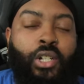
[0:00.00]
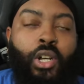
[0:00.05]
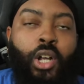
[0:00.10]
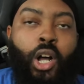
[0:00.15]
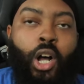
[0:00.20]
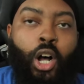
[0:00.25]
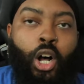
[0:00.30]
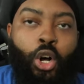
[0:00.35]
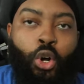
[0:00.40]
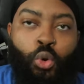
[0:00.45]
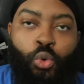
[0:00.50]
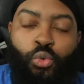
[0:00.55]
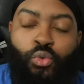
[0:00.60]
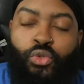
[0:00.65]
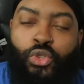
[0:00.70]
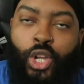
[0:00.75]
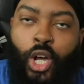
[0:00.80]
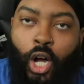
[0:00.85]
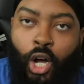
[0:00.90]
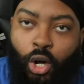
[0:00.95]
oh,
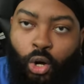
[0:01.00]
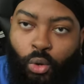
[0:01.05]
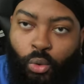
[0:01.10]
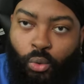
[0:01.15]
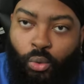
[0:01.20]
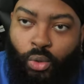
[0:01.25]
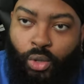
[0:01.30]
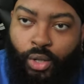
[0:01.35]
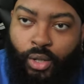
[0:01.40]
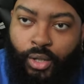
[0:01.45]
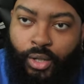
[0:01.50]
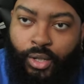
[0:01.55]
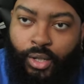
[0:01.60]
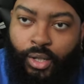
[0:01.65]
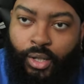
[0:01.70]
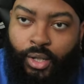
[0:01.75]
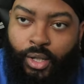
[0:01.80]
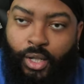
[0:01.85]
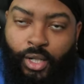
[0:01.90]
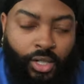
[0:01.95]
no.
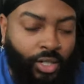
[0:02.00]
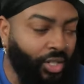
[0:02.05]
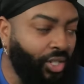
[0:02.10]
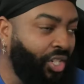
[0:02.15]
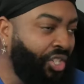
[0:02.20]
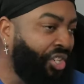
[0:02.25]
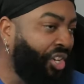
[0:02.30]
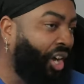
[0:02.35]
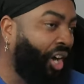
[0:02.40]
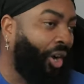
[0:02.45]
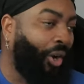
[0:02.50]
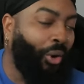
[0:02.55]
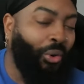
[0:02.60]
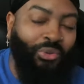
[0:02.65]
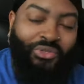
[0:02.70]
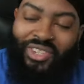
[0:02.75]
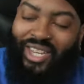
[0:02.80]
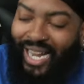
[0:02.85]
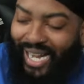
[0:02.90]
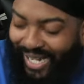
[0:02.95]
No,
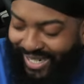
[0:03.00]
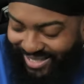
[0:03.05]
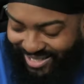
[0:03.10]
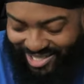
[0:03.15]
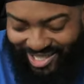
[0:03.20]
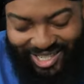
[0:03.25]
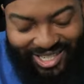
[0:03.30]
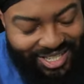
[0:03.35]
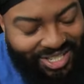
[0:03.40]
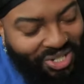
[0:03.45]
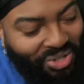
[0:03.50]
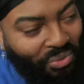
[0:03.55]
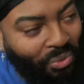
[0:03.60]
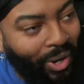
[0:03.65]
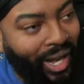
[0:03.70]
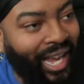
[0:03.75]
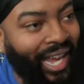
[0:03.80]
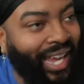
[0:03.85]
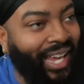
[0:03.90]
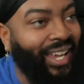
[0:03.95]
not this way.